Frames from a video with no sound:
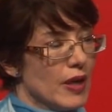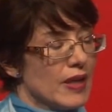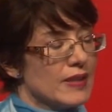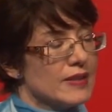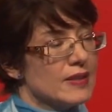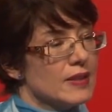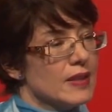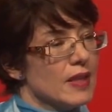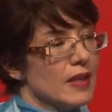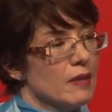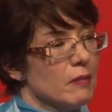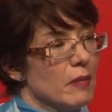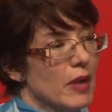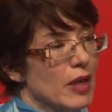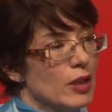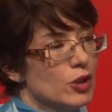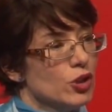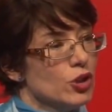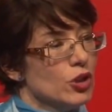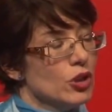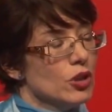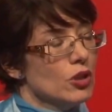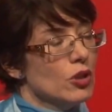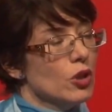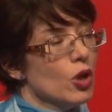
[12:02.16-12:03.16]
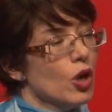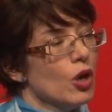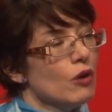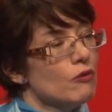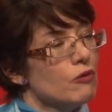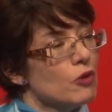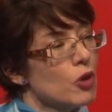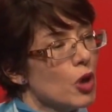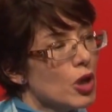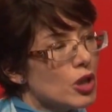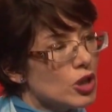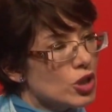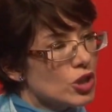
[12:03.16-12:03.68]
as a dimension of
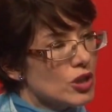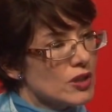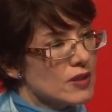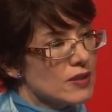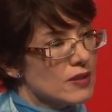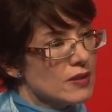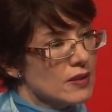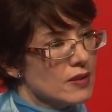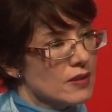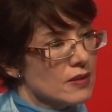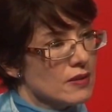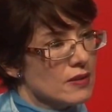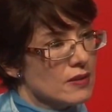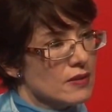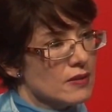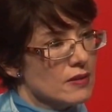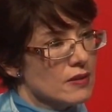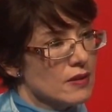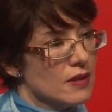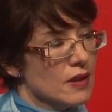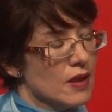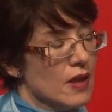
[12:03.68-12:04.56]
consciousness.